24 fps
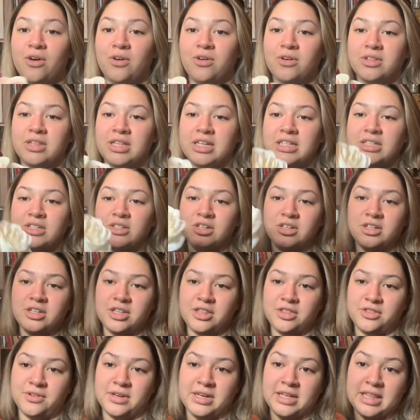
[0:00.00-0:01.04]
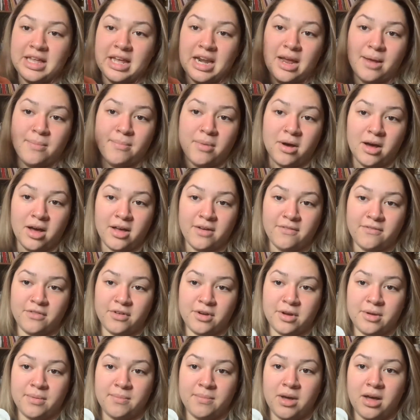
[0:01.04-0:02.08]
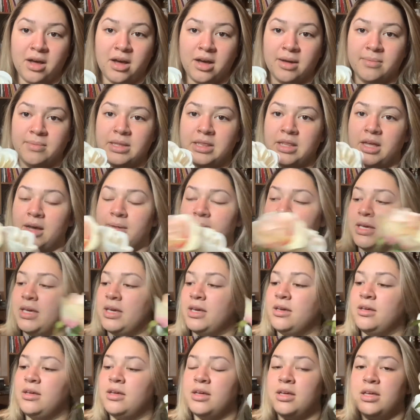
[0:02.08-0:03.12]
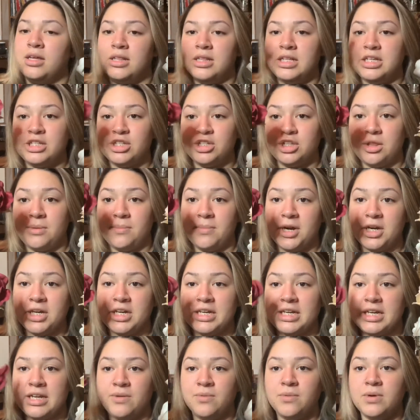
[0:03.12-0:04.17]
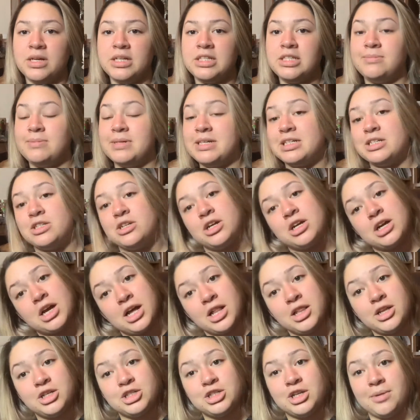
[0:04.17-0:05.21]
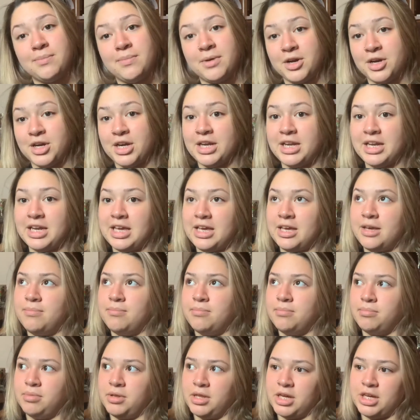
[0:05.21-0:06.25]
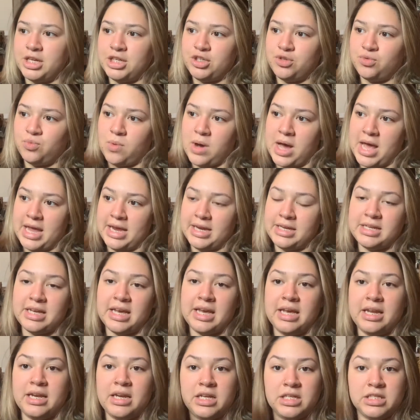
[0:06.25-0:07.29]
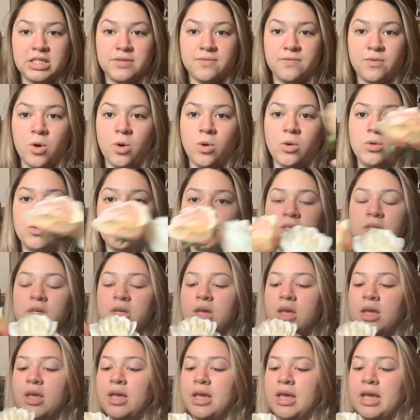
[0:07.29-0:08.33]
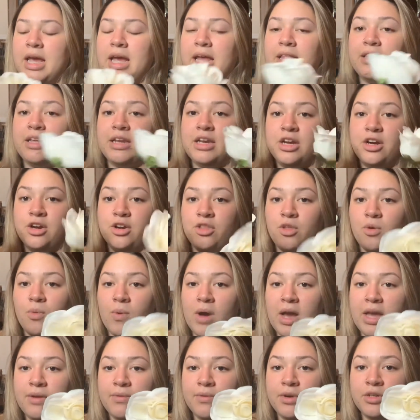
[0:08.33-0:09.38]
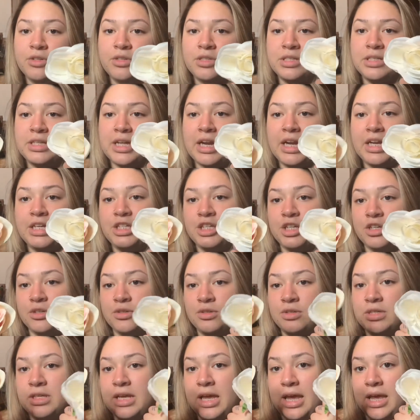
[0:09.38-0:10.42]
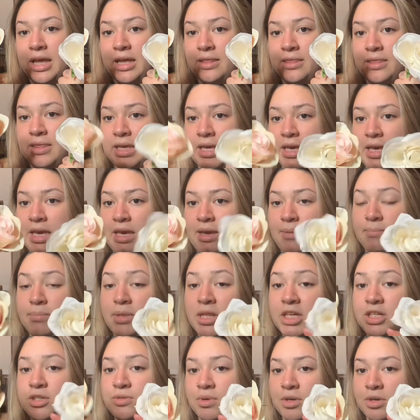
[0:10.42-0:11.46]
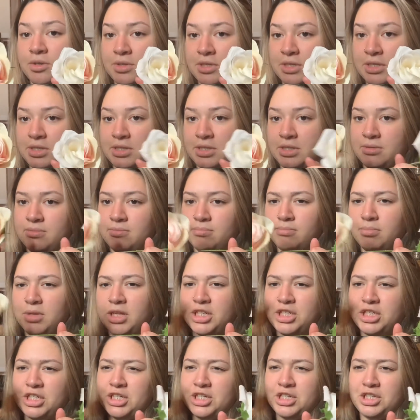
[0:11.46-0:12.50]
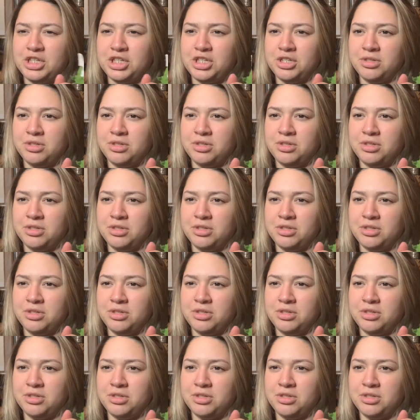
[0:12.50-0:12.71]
these are the 3 that I bought from Hobby Lobby. These are the burgundy ones because our colors are burgundy, blush, white, and hints of gold. And then here are the white roses that I chose, and the blush roses, blush.